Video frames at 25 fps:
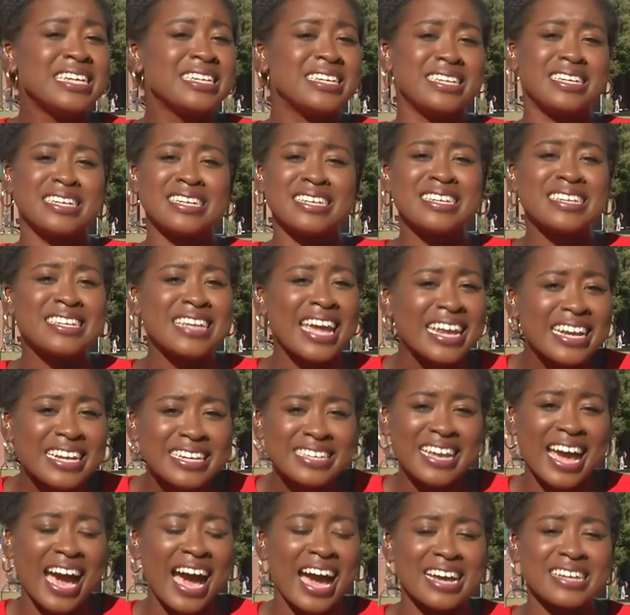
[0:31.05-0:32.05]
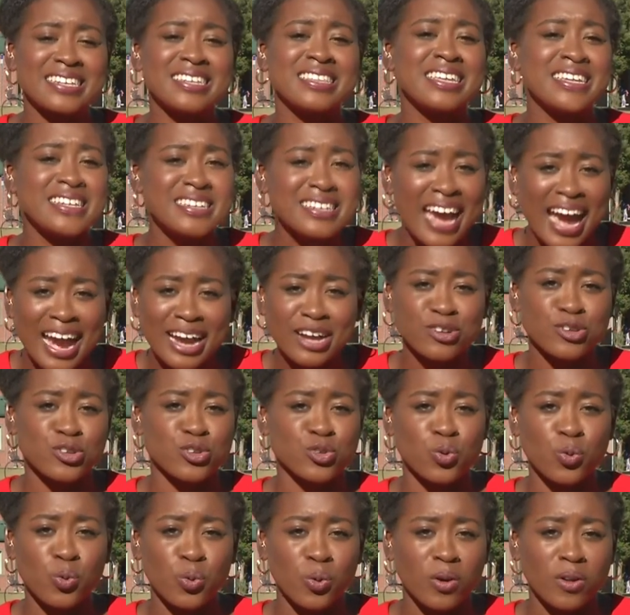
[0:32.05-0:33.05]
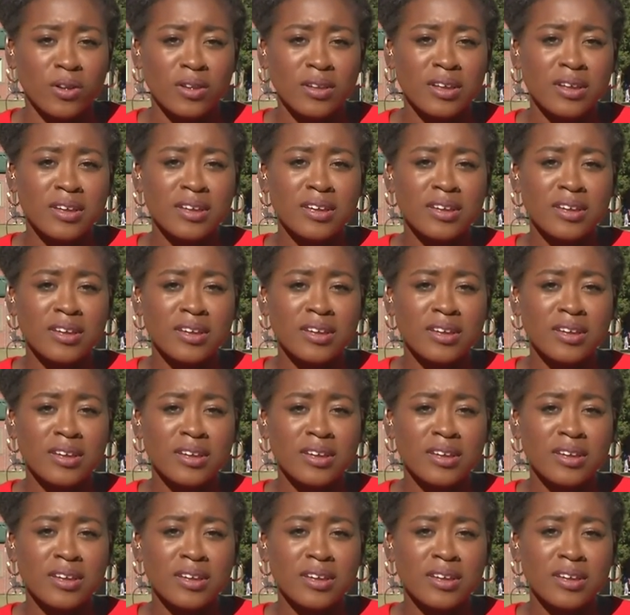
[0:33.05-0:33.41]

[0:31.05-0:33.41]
to desanitize the entire school.